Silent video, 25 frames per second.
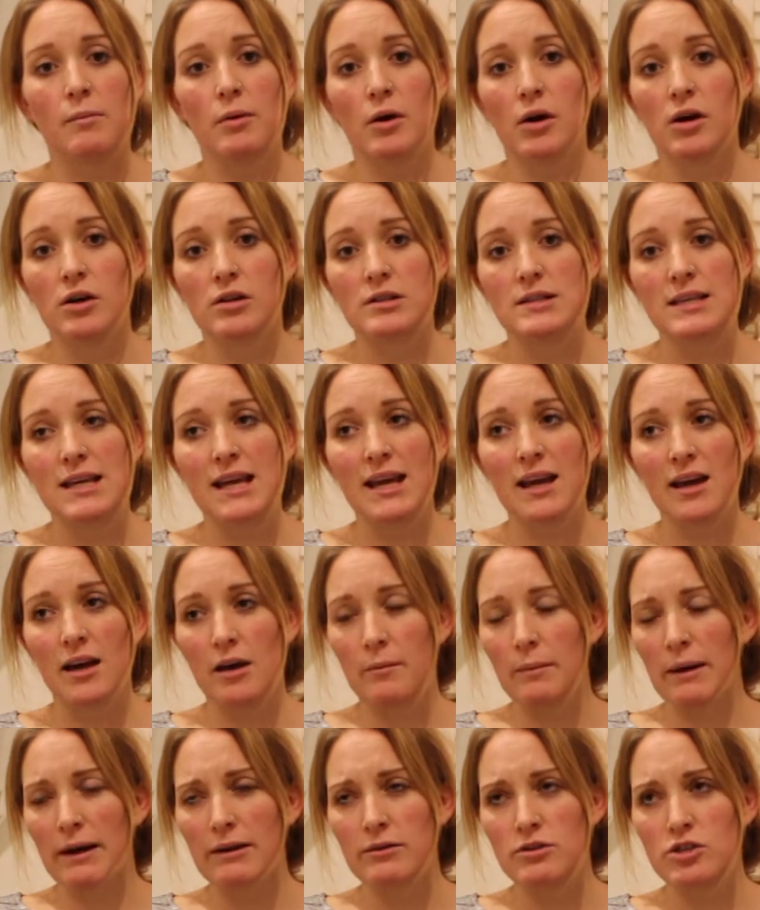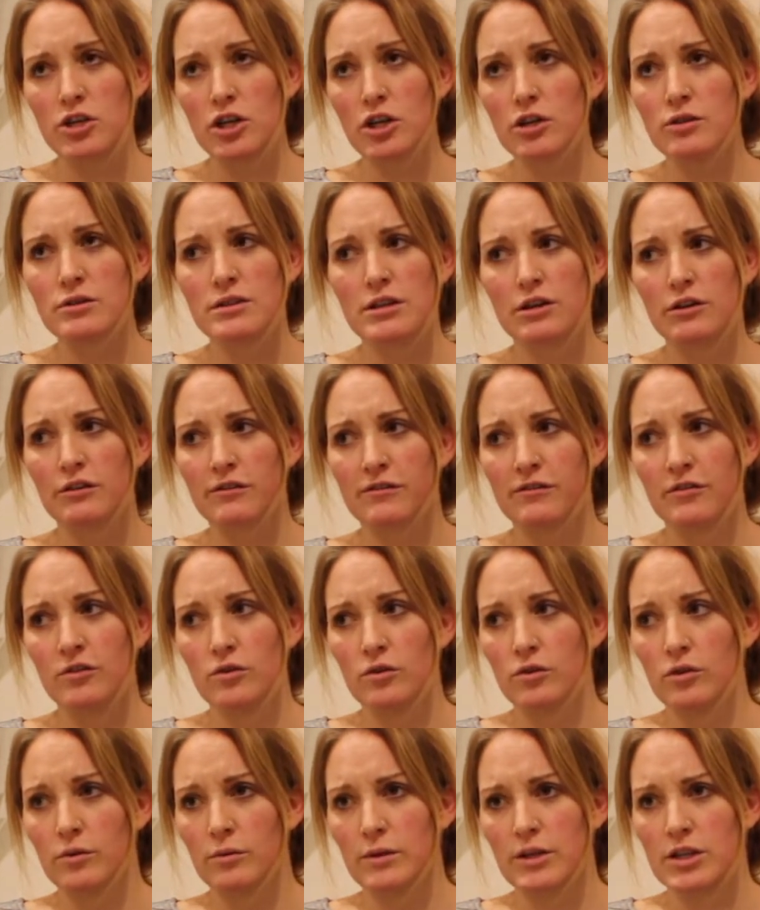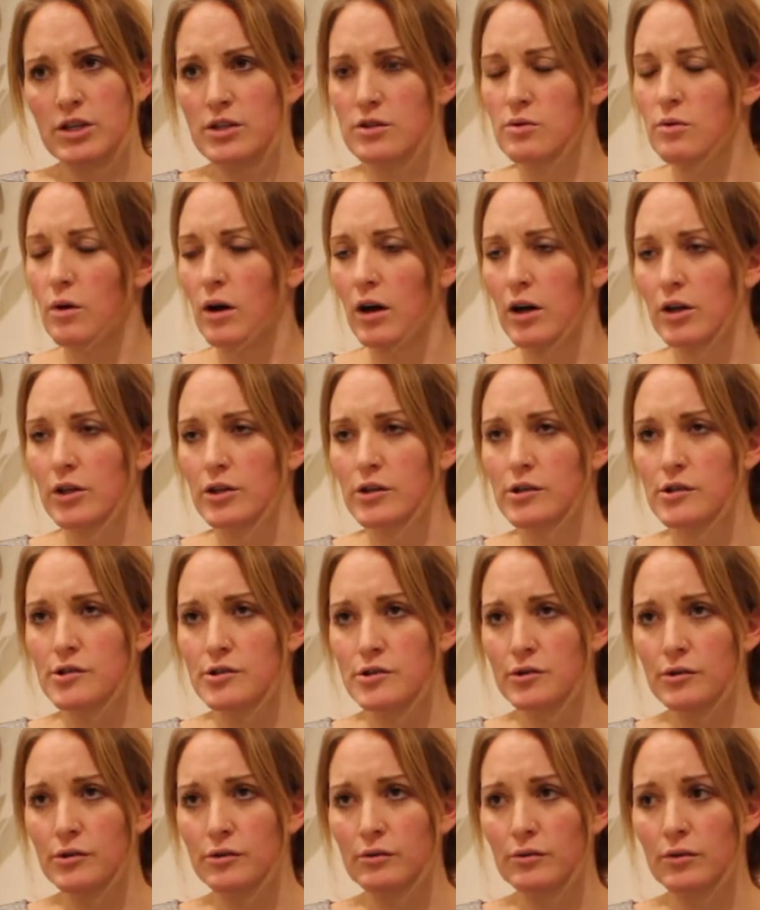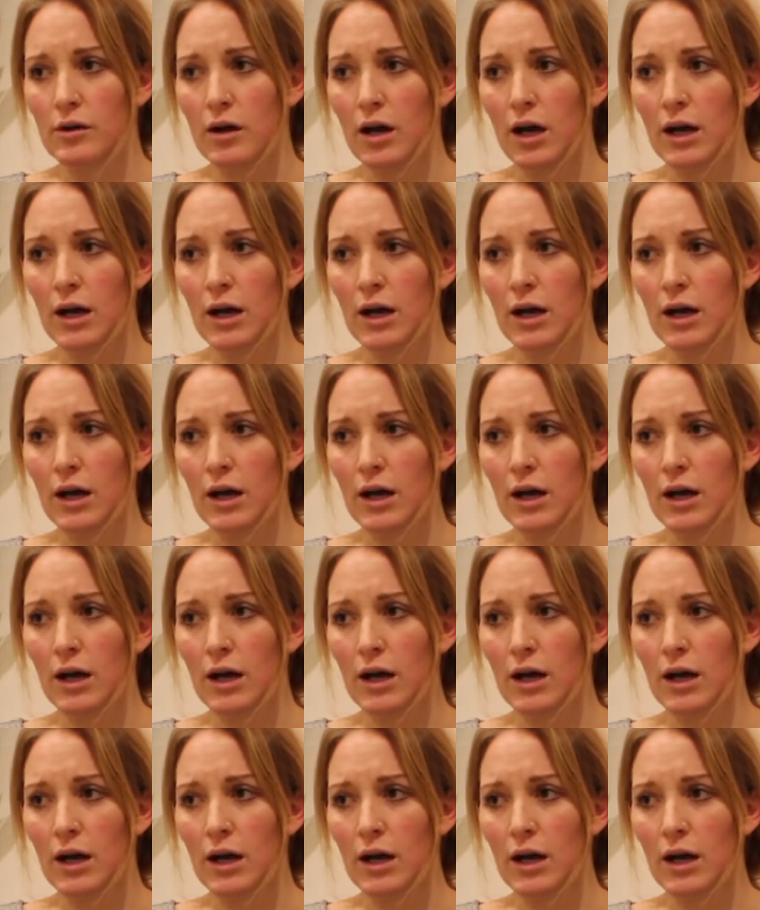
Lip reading: party at about 2 till 4, which is quite unusual.